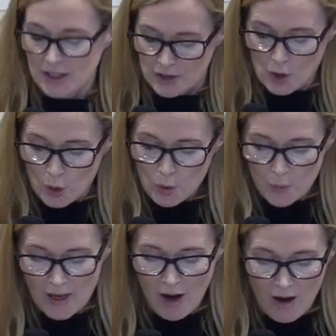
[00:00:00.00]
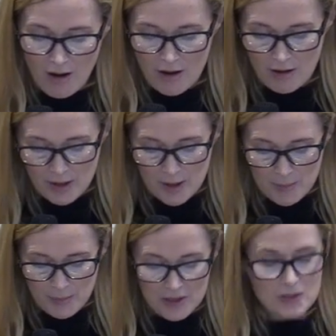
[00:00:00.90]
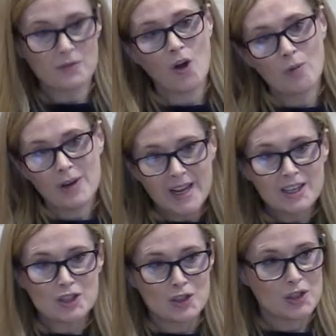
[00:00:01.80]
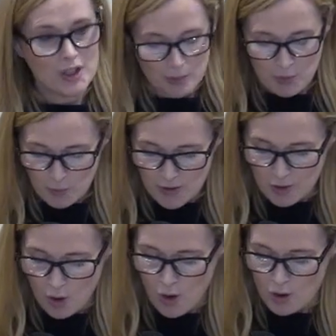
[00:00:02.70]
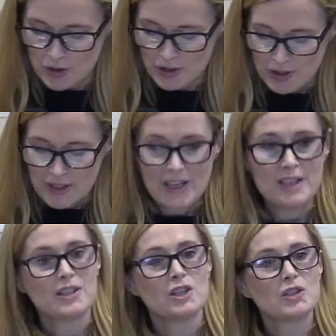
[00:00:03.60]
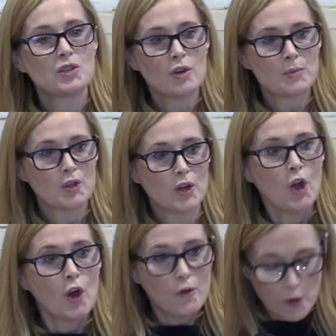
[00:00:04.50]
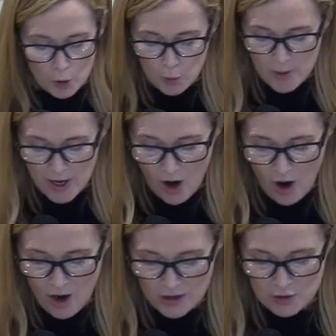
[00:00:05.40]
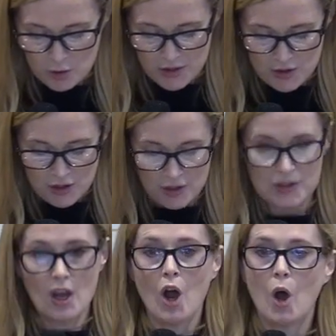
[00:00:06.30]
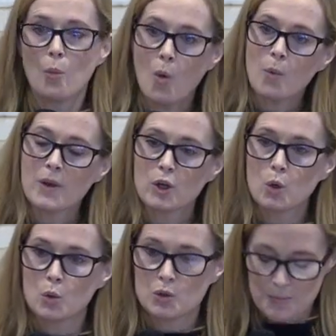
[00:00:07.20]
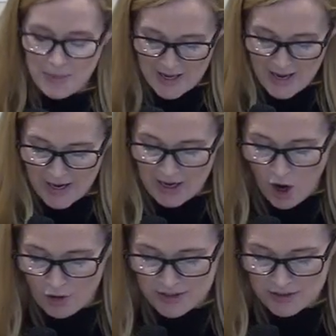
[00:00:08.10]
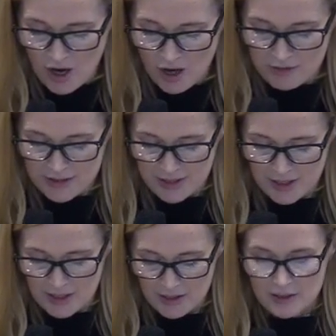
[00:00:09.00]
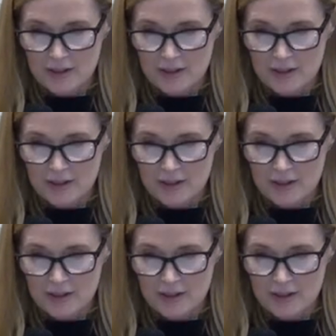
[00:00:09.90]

is who we are because of our relationship with God. It's a description of who we are as Christians and what we are called to be in our entirety.